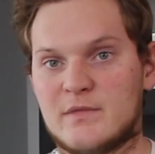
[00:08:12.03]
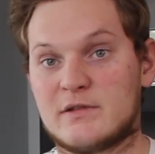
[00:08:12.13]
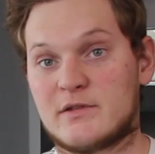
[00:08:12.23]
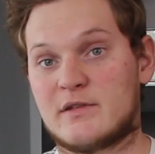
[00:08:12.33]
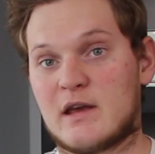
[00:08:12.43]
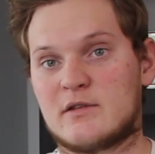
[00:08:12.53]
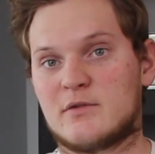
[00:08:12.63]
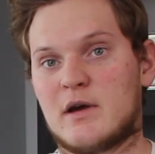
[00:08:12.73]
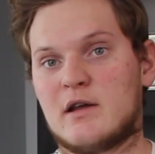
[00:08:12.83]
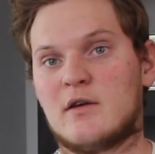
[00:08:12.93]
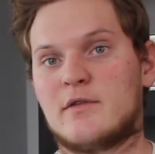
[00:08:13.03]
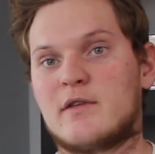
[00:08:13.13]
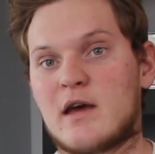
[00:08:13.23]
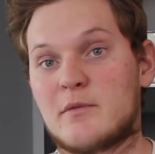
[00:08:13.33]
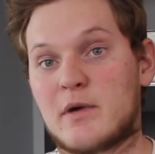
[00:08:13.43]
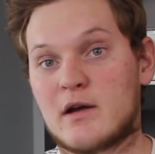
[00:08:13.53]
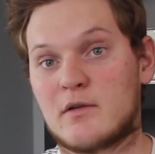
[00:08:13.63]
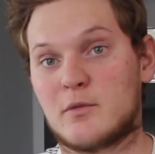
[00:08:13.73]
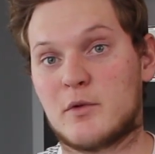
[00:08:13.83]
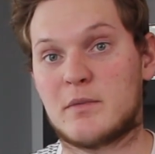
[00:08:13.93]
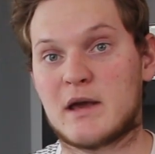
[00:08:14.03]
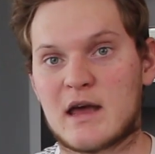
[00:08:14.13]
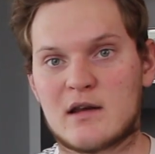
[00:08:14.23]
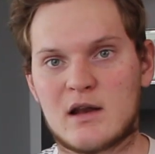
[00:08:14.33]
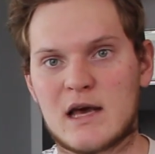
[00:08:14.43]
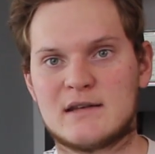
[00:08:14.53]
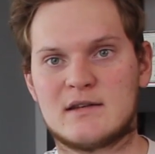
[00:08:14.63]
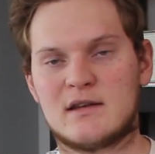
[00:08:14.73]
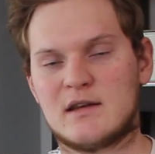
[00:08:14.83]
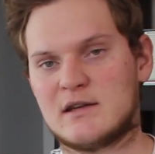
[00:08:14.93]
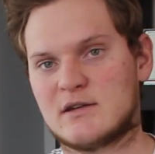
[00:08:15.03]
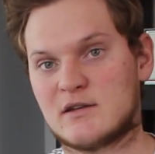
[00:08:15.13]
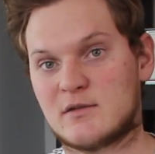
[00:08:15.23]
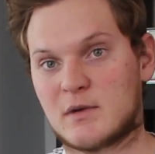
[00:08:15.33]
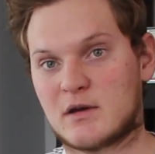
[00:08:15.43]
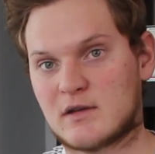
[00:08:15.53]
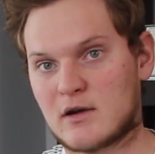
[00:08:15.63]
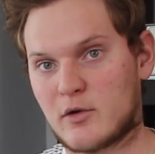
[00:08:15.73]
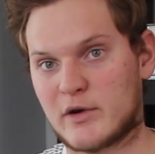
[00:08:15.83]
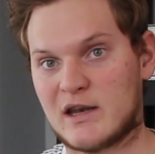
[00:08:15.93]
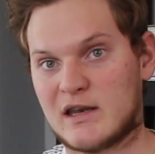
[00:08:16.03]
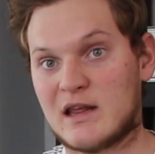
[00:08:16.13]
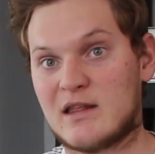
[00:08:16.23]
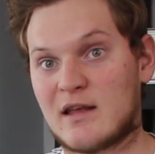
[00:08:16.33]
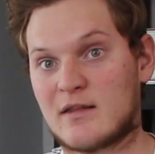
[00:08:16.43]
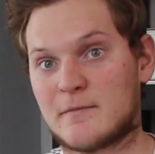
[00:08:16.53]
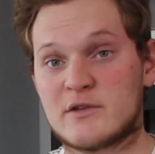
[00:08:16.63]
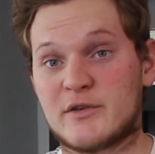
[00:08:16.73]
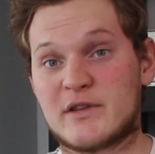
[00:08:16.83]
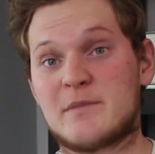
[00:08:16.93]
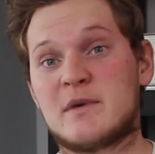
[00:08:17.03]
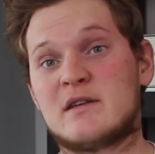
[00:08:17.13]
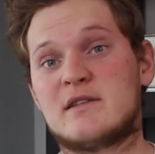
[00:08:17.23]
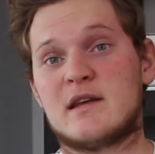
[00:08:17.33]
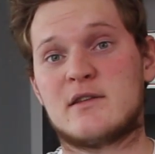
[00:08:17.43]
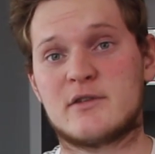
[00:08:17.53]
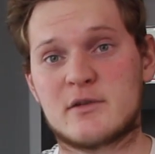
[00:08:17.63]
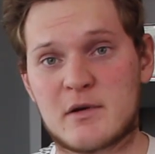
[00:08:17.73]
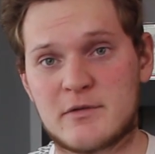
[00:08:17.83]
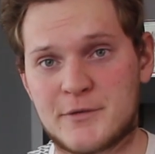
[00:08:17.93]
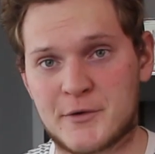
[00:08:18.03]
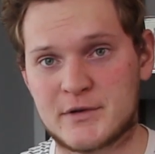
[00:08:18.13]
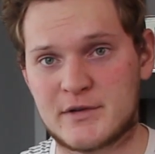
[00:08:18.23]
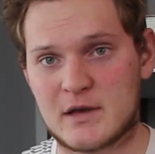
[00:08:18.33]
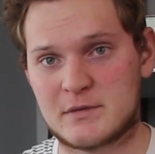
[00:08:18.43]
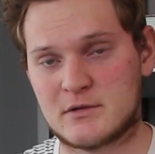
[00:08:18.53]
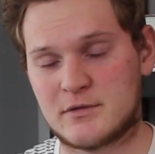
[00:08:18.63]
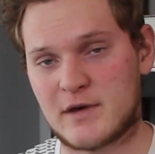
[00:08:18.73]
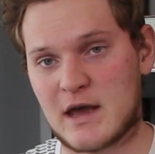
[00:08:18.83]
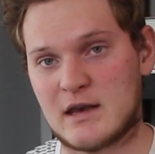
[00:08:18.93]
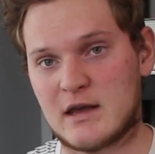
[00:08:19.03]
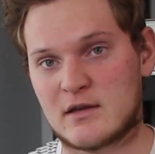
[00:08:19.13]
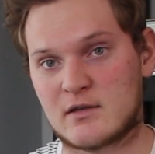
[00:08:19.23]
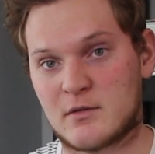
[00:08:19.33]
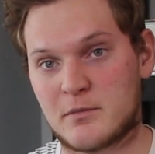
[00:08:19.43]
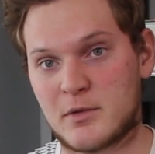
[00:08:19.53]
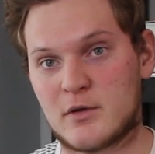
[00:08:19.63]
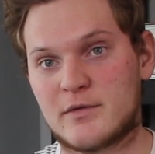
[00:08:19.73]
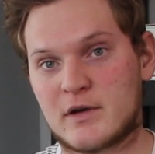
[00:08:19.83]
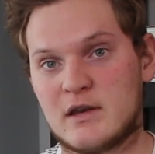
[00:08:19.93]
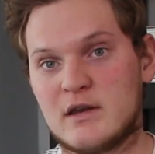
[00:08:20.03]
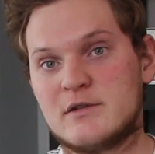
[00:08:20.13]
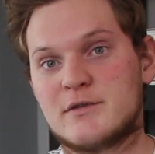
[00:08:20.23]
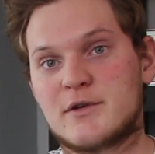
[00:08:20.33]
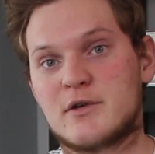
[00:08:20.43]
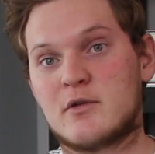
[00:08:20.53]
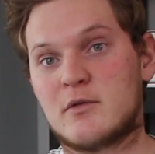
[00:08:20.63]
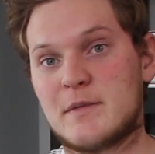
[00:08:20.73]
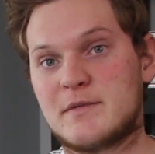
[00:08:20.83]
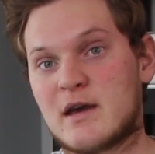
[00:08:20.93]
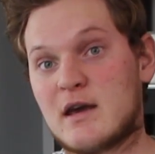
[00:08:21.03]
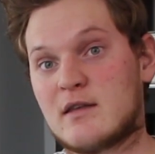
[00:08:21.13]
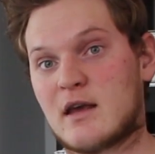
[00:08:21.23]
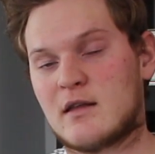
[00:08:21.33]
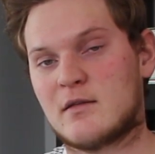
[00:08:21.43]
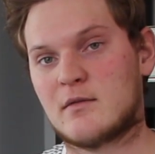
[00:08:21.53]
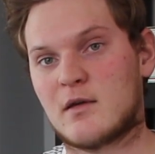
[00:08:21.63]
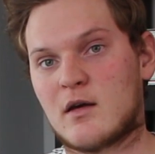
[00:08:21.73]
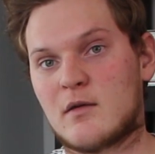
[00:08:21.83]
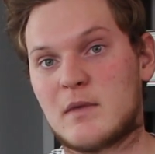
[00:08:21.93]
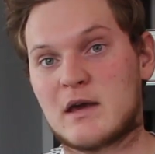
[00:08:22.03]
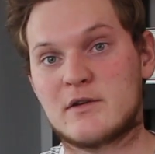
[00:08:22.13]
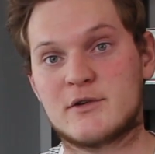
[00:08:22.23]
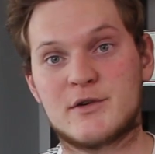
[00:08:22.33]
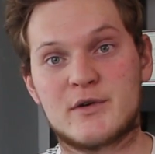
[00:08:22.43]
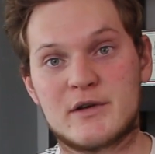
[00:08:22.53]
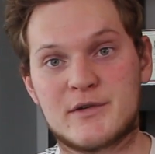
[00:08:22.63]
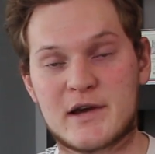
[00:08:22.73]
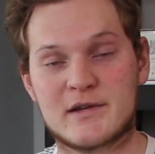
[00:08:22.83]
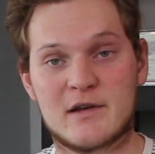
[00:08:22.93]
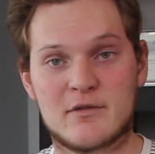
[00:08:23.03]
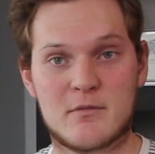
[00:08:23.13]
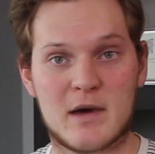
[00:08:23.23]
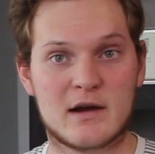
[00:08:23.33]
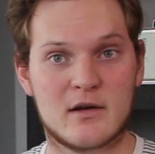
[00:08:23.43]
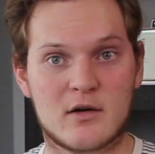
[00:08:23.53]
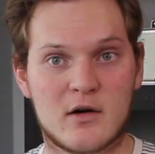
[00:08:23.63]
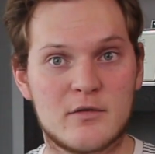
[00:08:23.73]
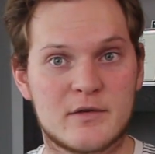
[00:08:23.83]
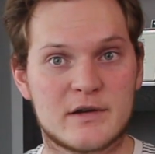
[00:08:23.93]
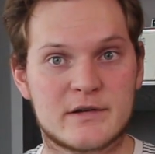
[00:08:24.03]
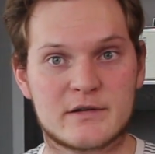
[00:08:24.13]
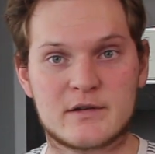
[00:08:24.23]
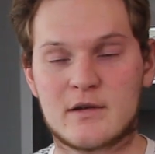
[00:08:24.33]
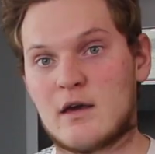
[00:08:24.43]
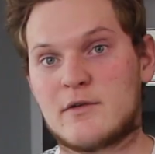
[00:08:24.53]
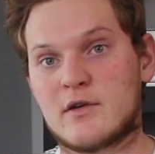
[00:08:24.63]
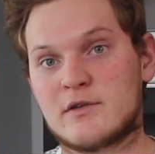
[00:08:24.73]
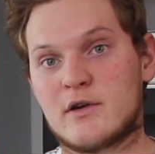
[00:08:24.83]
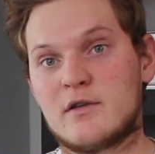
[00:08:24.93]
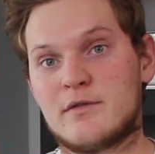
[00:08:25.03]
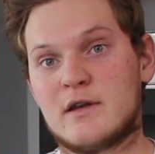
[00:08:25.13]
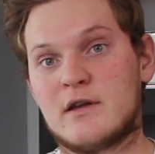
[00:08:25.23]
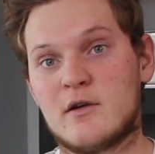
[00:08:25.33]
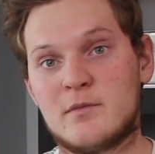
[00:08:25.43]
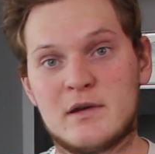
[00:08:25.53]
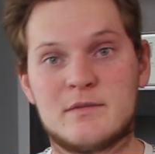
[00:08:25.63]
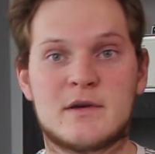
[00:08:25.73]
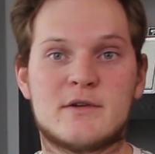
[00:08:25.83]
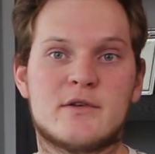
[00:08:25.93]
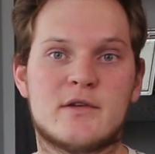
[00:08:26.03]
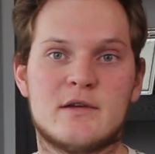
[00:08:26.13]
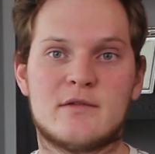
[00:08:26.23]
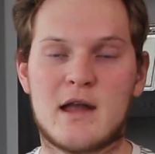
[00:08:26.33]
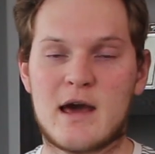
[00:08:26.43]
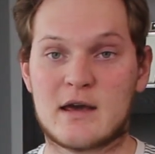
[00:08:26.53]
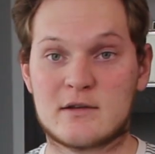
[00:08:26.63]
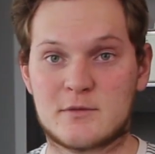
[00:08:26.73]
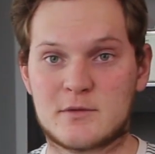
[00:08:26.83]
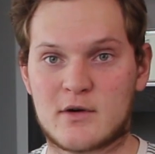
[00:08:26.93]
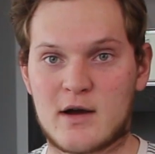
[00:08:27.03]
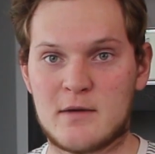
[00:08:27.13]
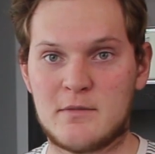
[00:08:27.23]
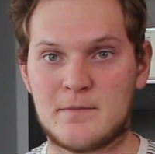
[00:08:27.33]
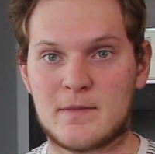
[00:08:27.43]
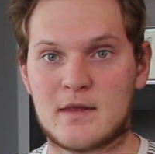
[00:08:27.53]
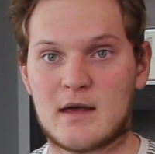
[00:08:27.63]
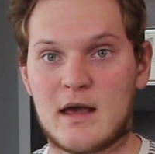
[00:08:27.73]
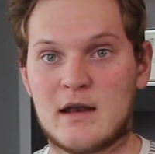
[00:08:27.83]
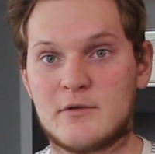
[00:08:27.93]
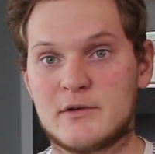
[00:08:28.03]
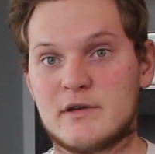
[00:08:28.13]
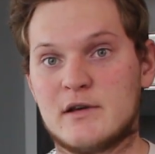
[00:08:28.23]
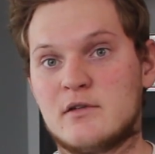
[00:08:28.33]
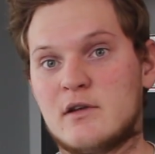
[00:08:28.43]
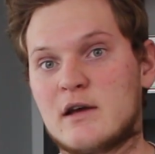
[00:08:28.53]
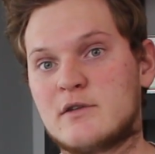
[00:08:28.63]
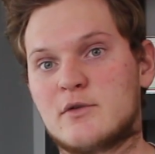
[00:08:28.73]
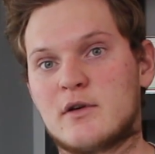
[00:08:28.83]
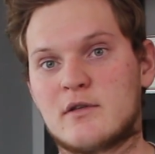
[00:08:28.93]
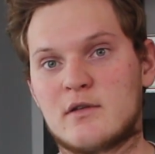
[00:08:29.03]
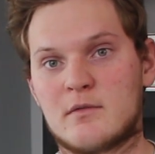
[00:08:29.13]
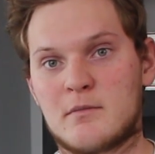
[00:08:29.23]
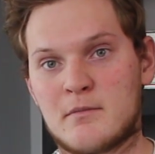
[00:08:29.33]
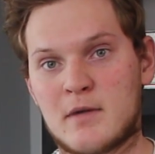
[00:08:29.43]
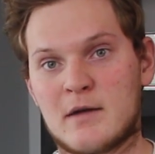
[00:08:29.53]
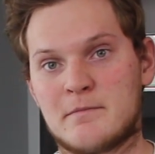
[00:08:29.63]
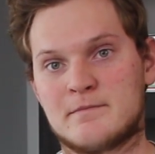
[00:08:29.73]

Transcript: This just takes away a lot of time where I would be analyzing the niches, because I already did that. So with that being said, those are my 4 steps to finding the perfect niche for your website and making sure that you actually have a backlog of niches. If you enjoyed the video, please make sure to leave a like and subscribe, and I will see you in the next one. Bye.